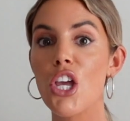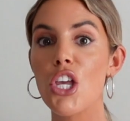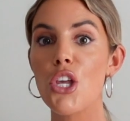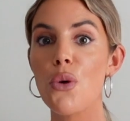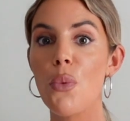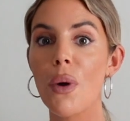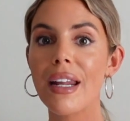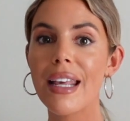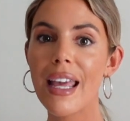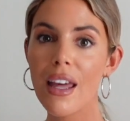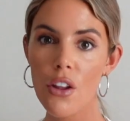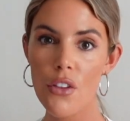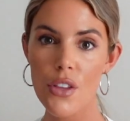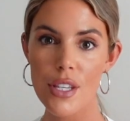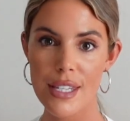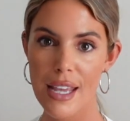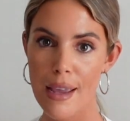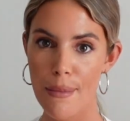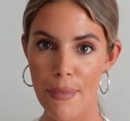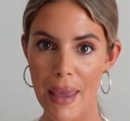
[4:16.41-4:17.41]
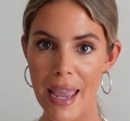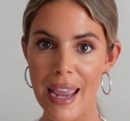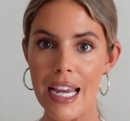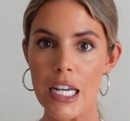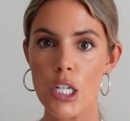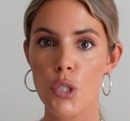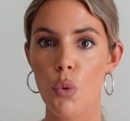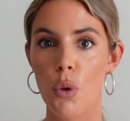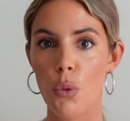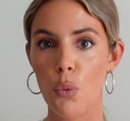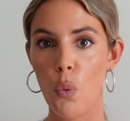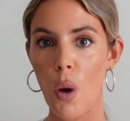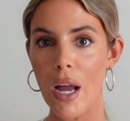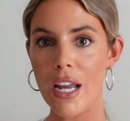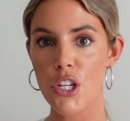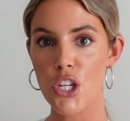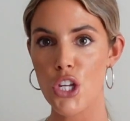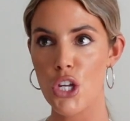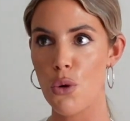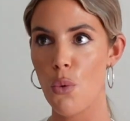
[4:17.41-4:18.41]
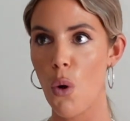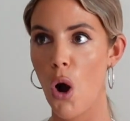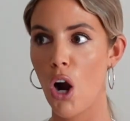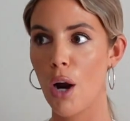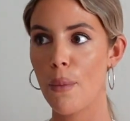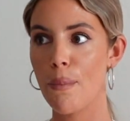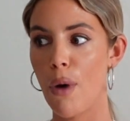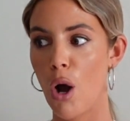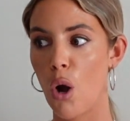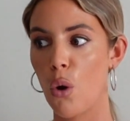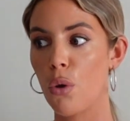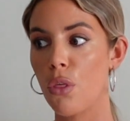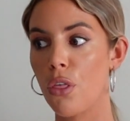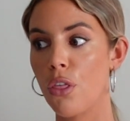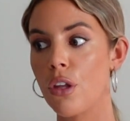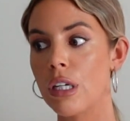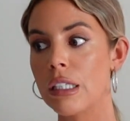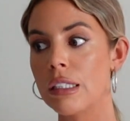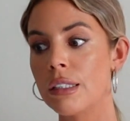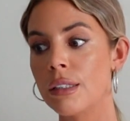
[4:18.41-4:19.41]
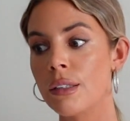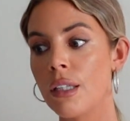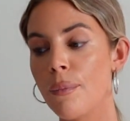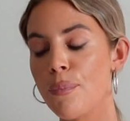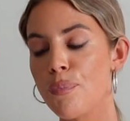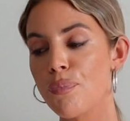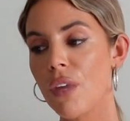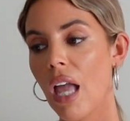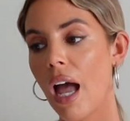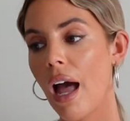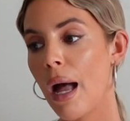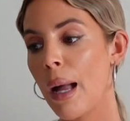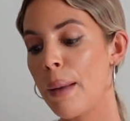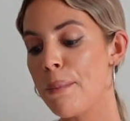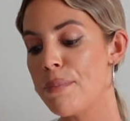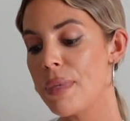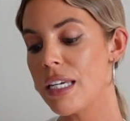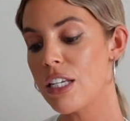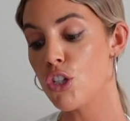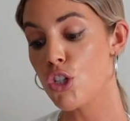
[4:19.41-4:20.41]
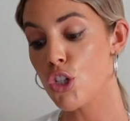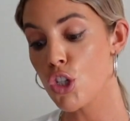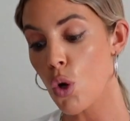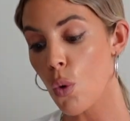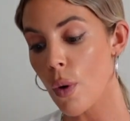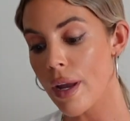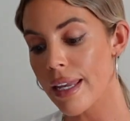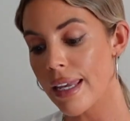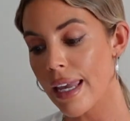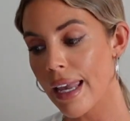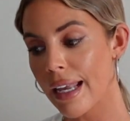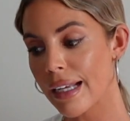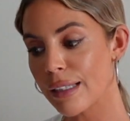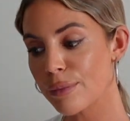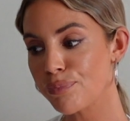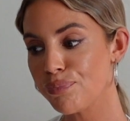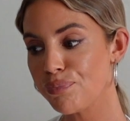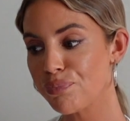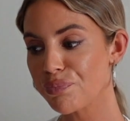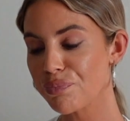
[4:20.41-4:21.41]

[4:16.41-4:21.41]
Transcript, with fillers: You want to get on the same page with what you are both um, enjoying,